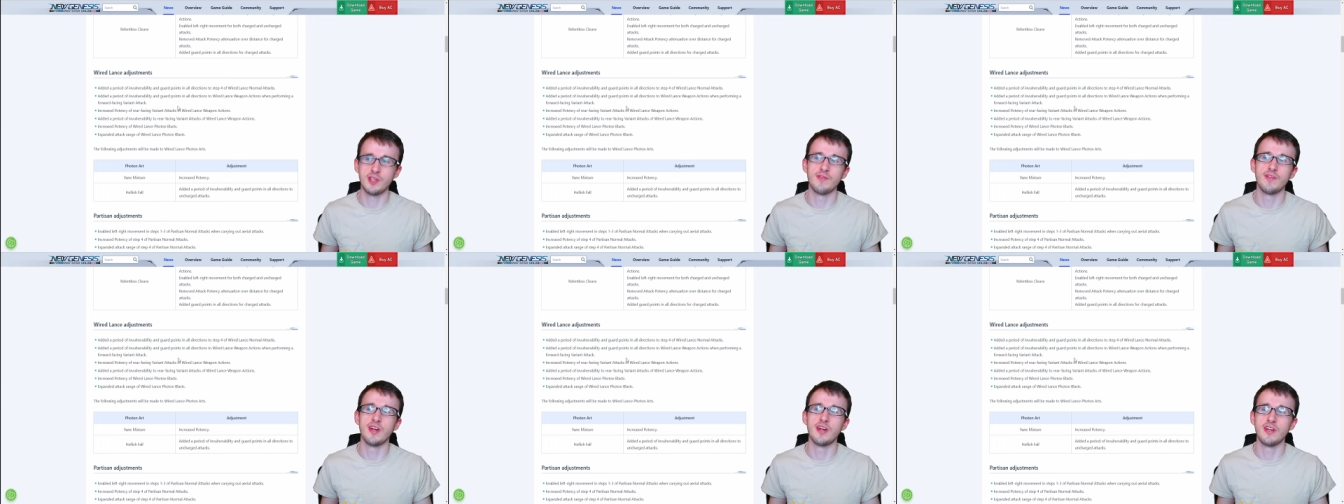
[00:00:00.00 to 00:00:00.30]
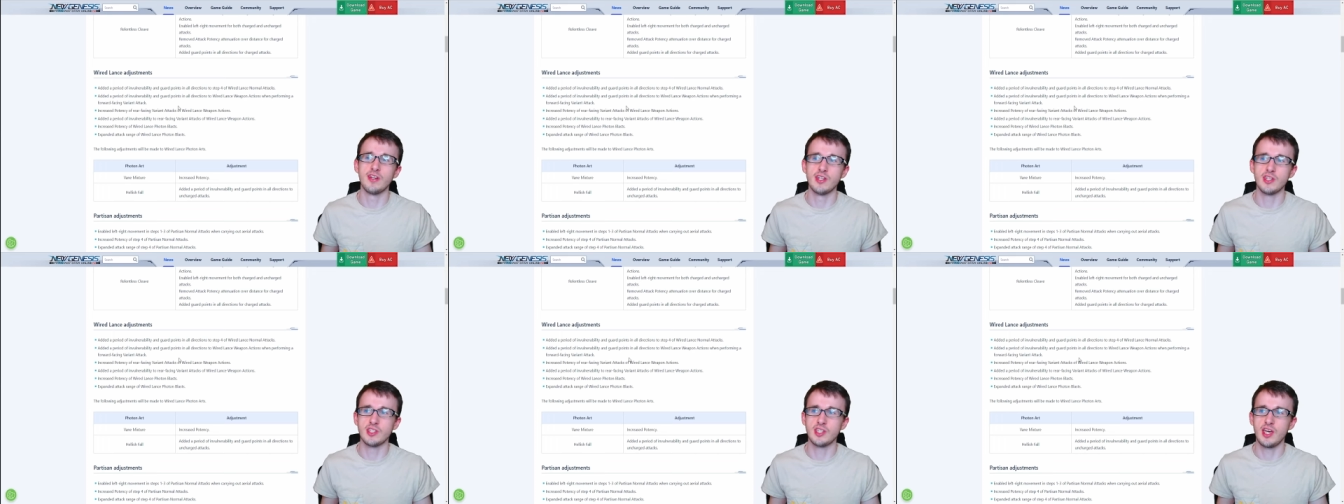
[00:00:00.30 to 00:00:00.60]
variant
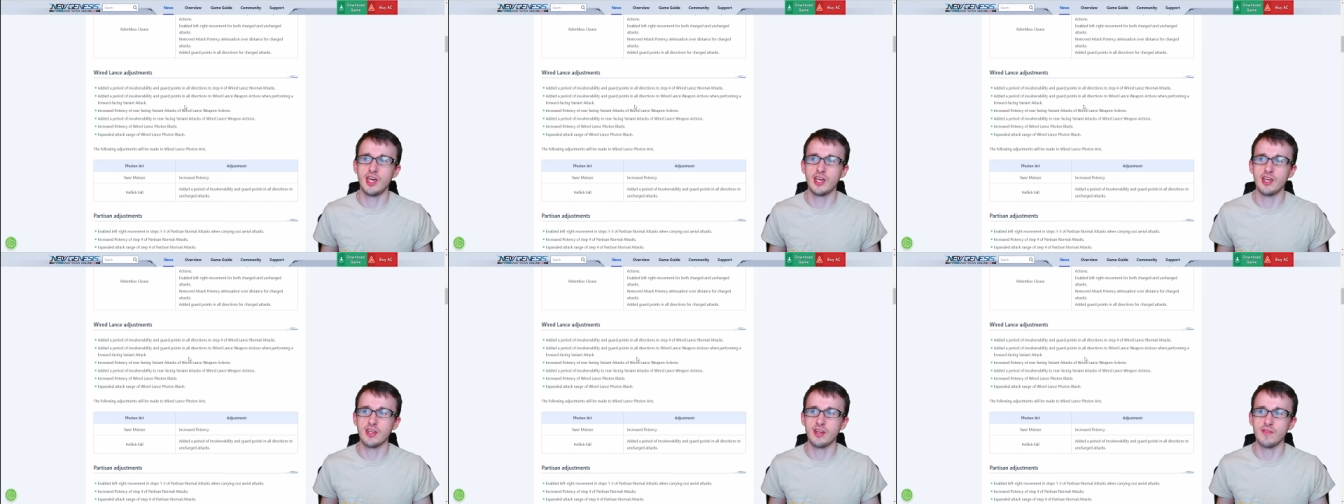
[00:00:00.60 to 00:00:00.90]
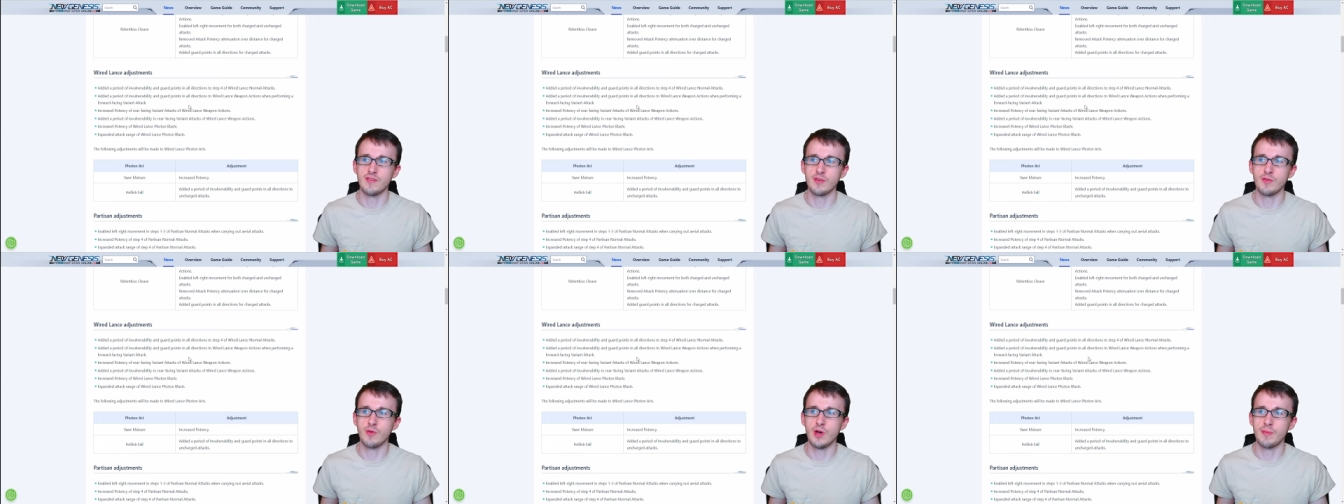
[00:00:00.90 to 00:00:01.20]
attack of
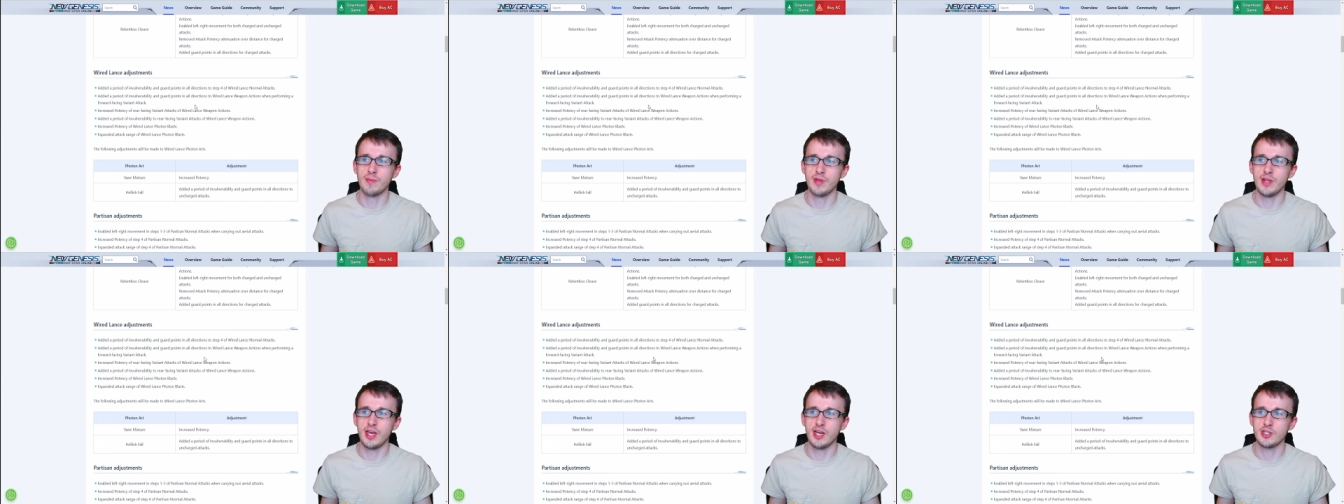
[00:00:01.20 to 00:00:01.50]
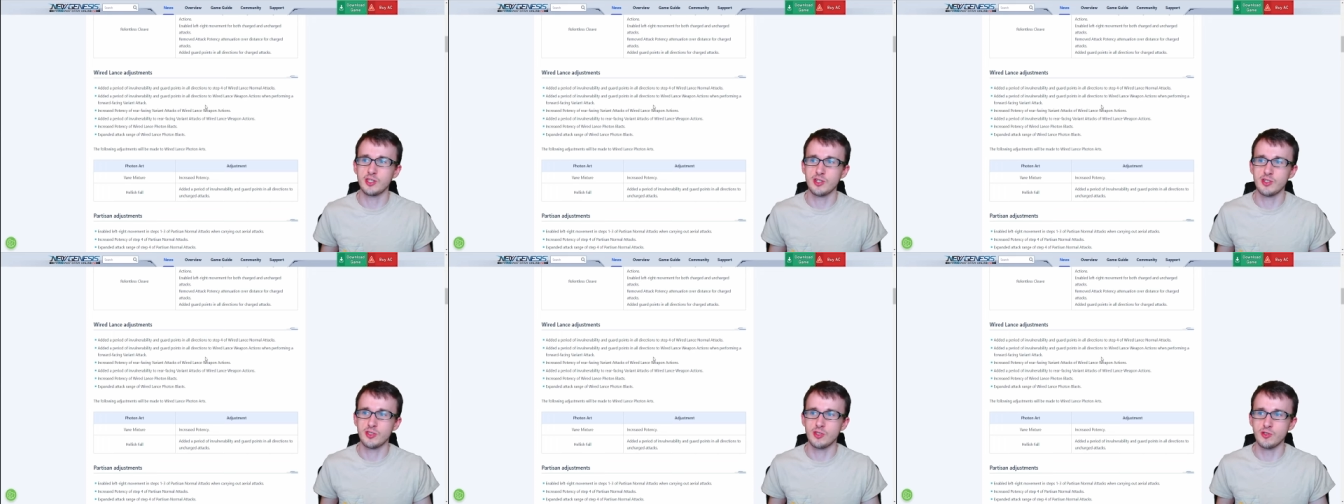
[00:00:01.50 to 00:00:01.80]
the weapon
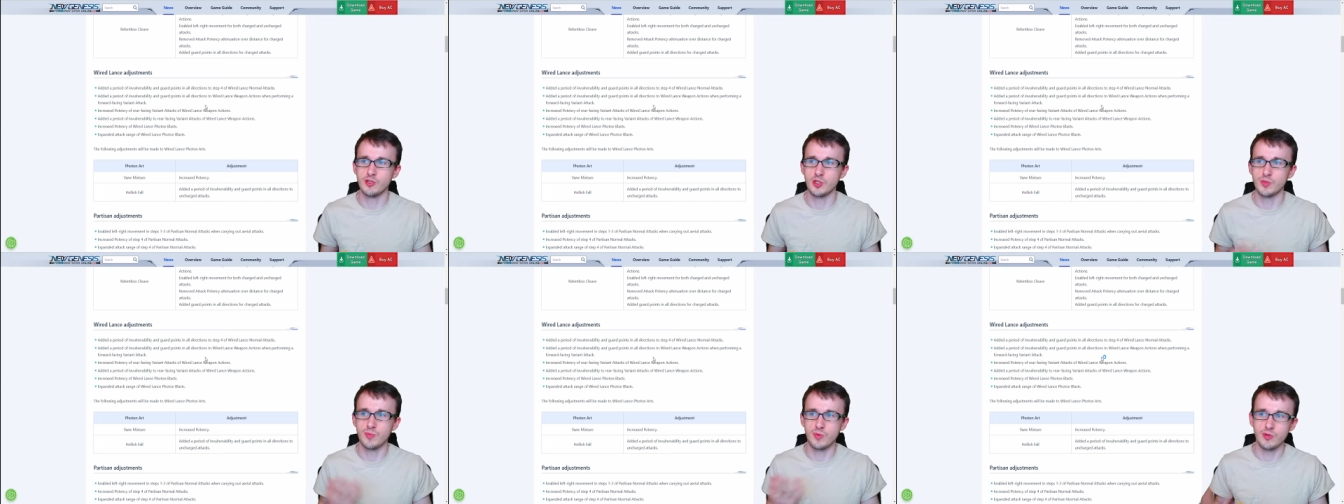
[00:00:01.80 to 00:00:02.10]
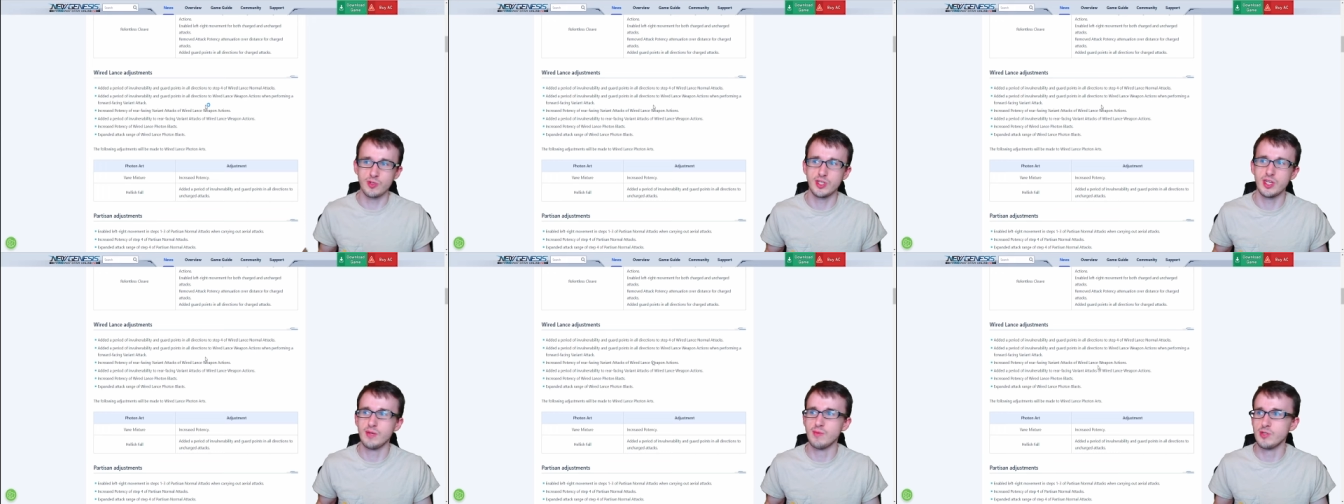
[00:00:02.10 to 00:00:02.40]
action, so just more
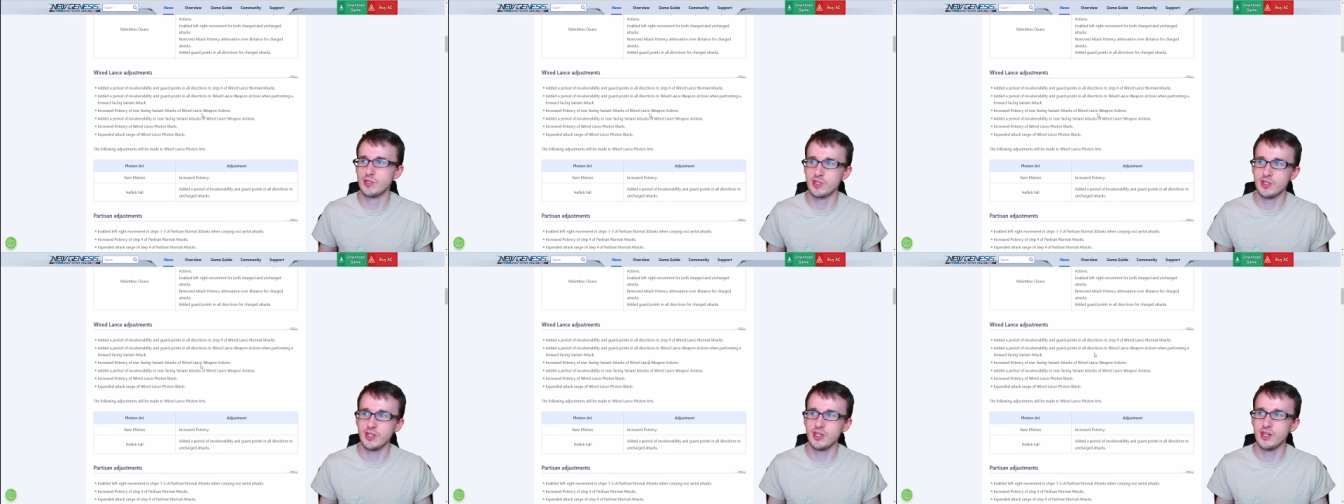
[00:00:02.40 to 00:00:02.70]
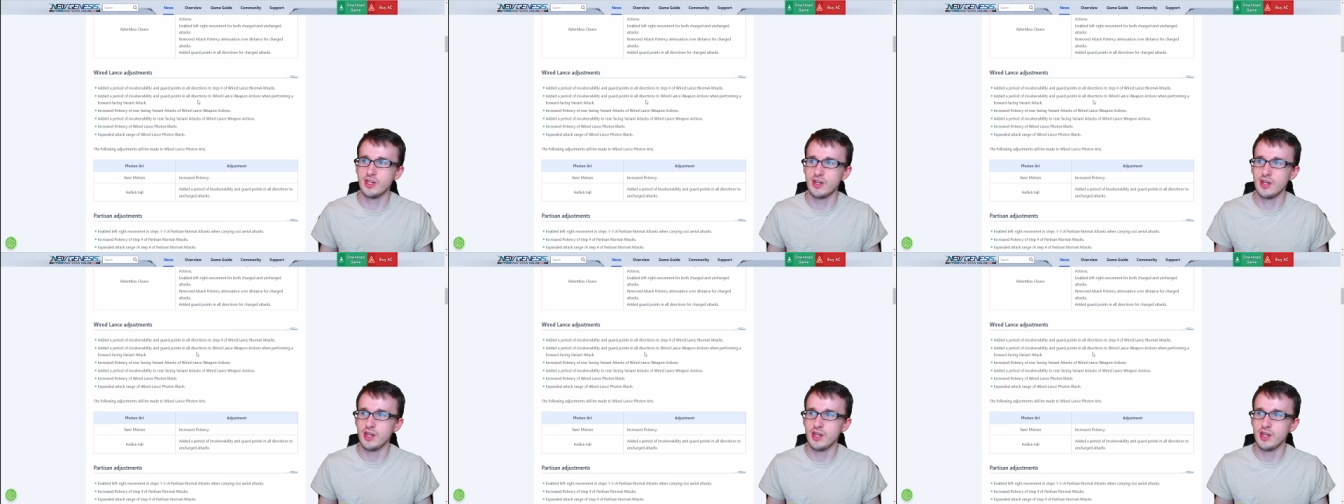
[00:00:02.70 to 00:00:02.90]
damage there.